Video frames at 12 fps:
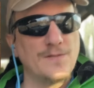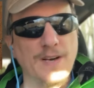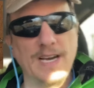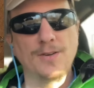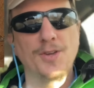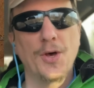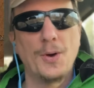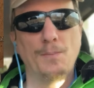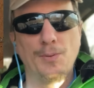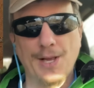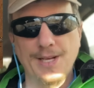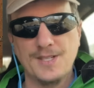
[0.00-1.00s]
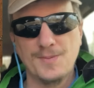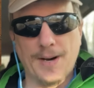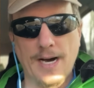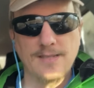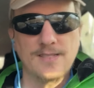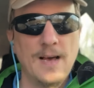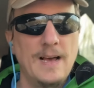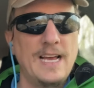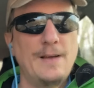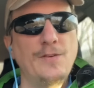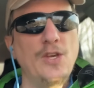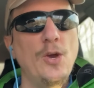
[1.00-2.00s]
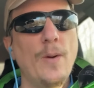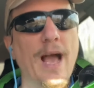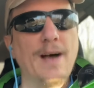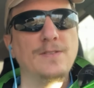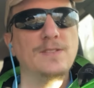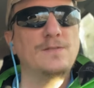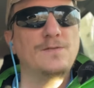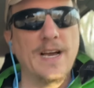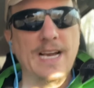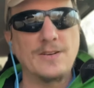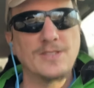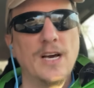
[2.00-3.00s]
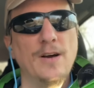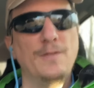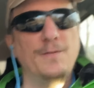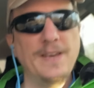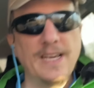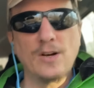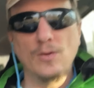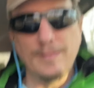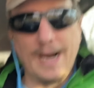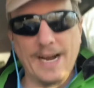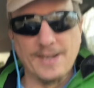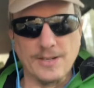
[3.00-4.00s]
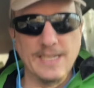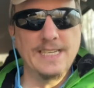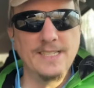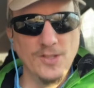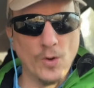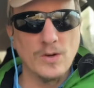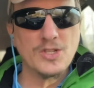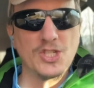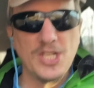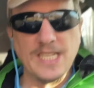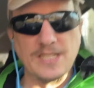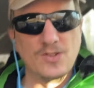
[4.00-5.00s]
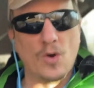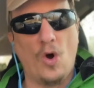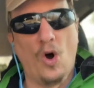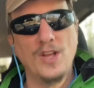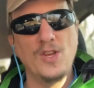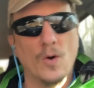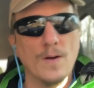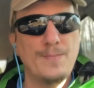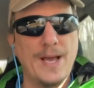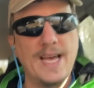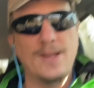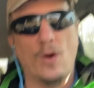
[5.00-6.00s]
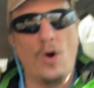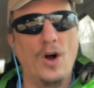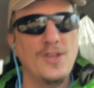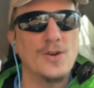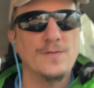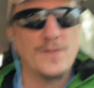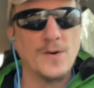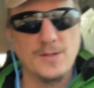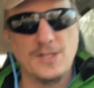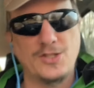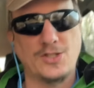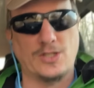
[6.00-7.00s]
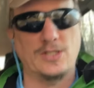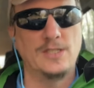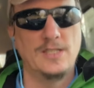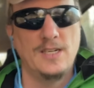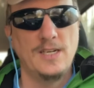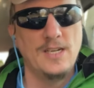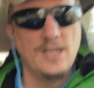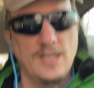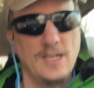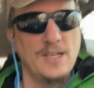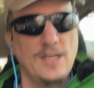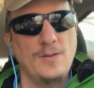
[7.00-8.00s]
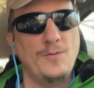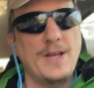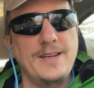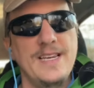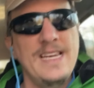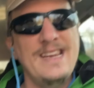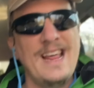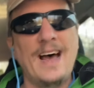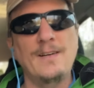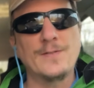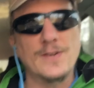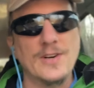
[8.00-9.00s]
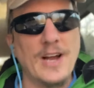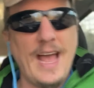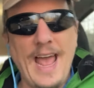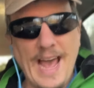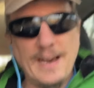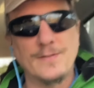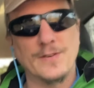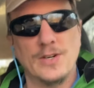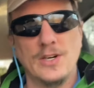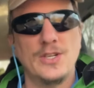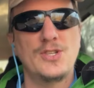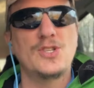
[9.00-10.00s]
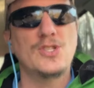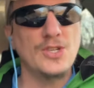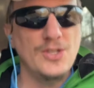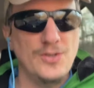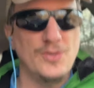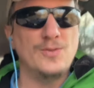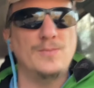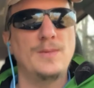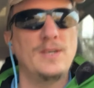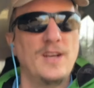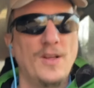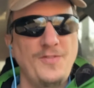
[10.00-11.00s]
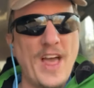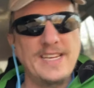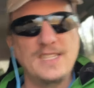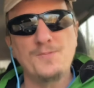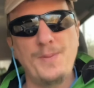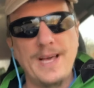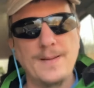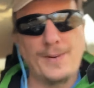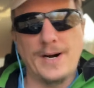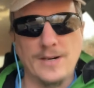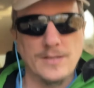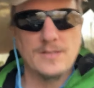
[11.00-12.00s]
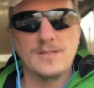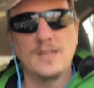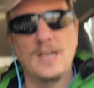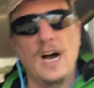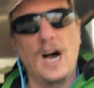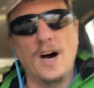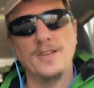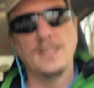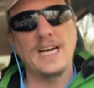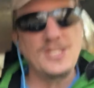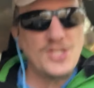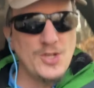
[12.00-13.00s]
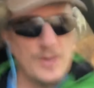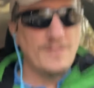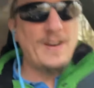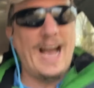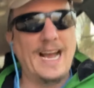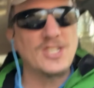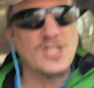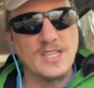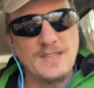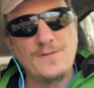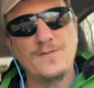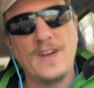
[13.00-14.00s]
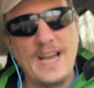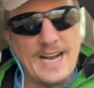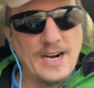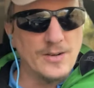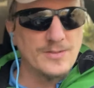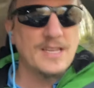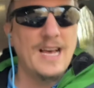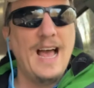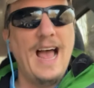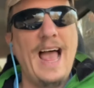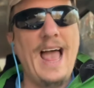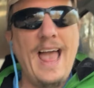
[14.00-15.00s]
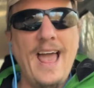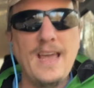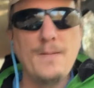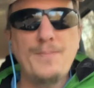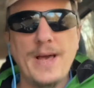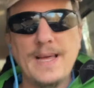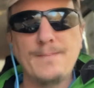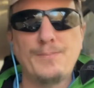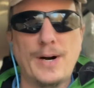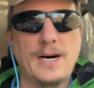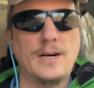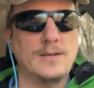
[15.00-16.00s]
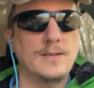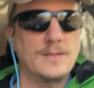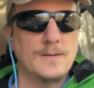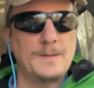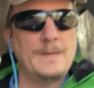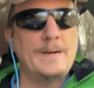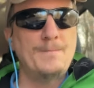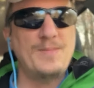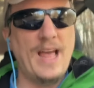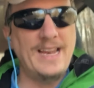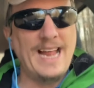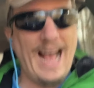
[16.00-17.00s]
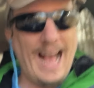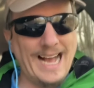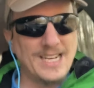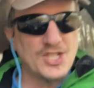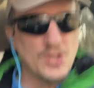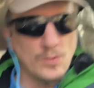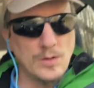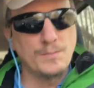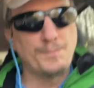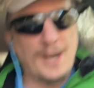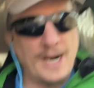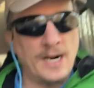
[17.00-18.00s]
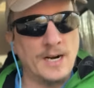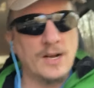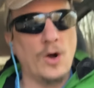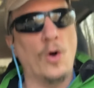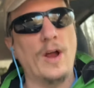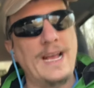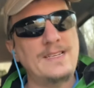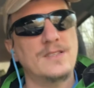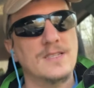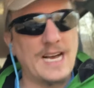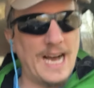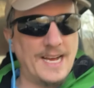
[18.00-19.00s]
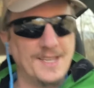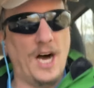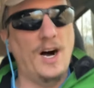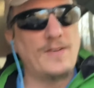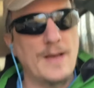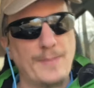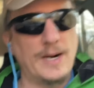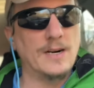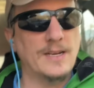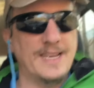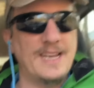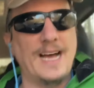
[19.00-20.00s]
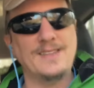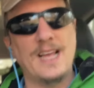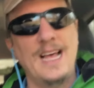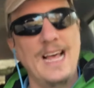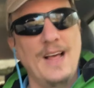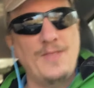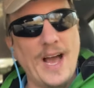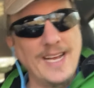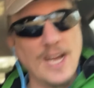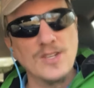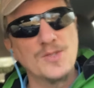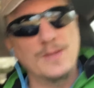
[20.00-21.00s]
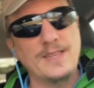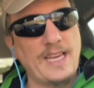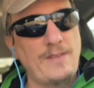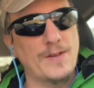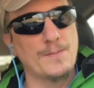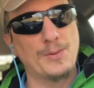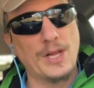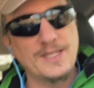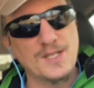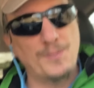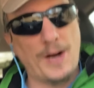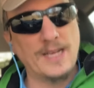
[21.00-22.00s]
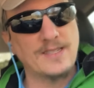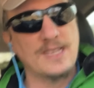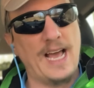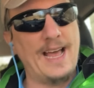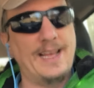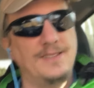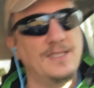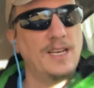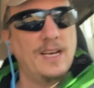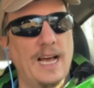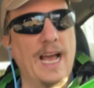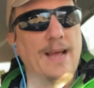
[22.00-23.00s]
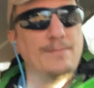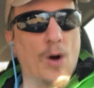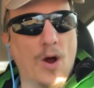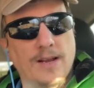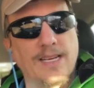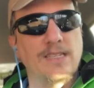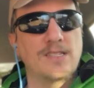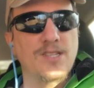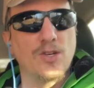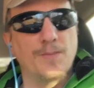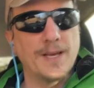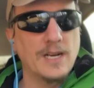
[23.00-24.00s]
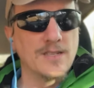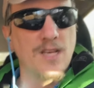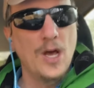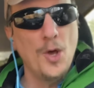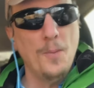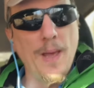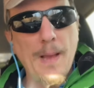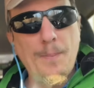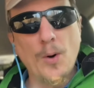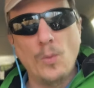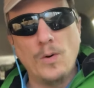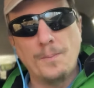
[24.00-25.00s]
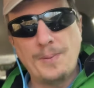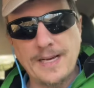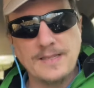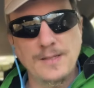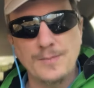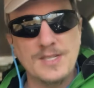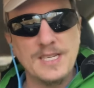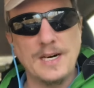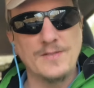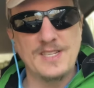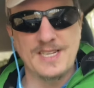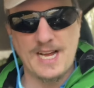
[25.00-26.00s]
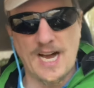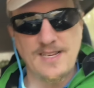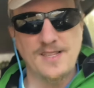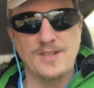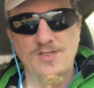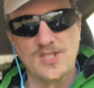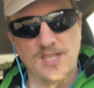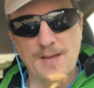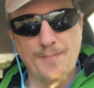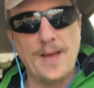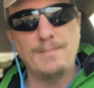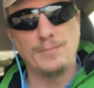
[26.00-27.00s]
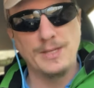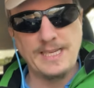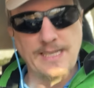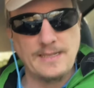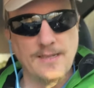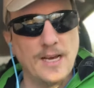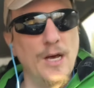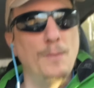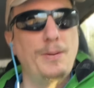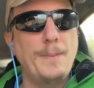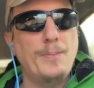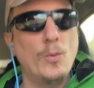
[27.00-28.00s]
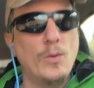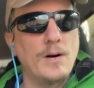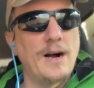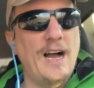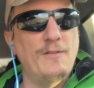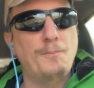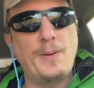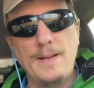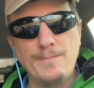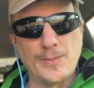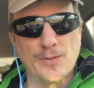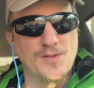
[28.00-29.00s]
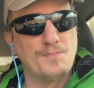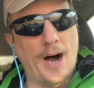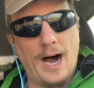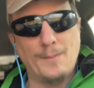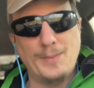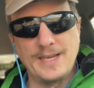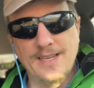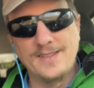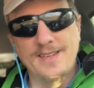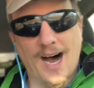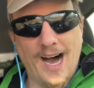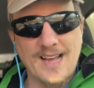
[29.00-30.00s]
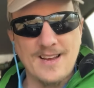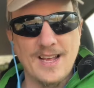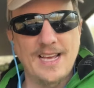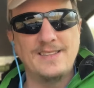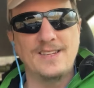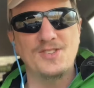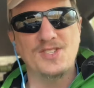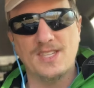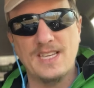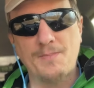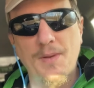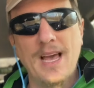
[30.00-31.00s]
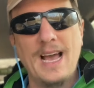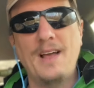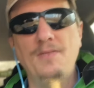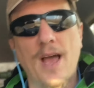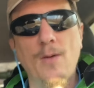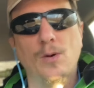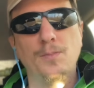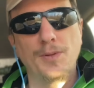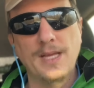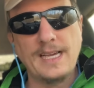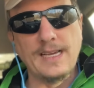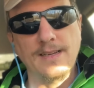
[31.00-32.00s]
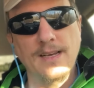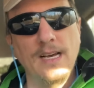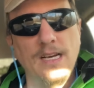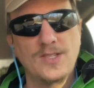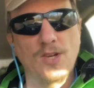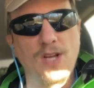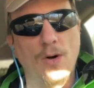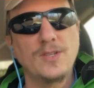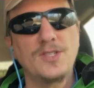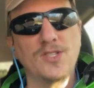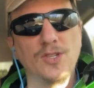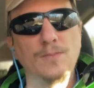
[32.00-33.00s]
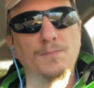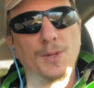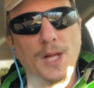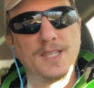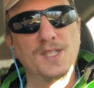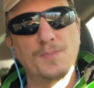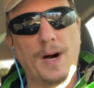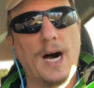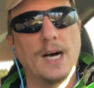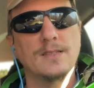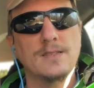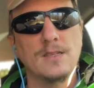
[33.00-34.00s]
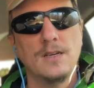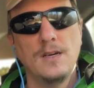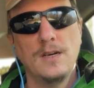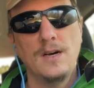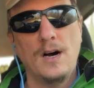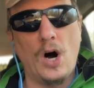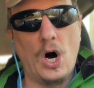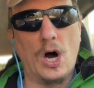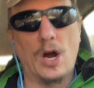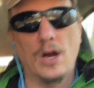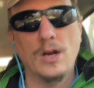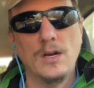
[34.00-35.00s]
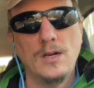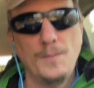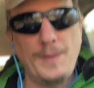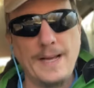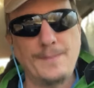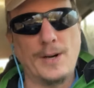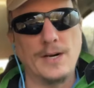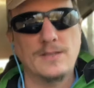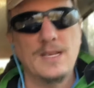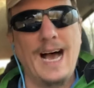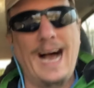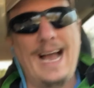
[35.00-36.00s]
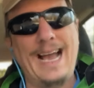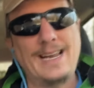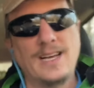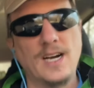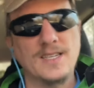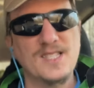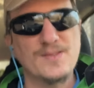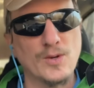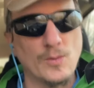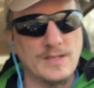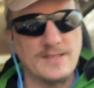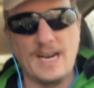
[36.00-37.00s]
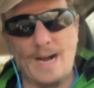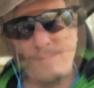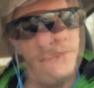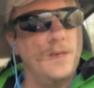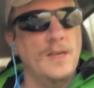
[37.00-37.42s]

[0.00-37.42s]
found blood spots, if you haven't found fecal matter in your sheets or on your bed or on your furniture, then never ever assume that it's bed bugs unless you have actually found a bed bug an actual bug or a sign of a bug. And that, that goes with even blood spots and, and markings too, because people will pick themselves at night in their sleep and bleed. People will have pimples pop at night in their sleep and they will bleed. So don't assume blood spots are bed bugs. I had a customer one time.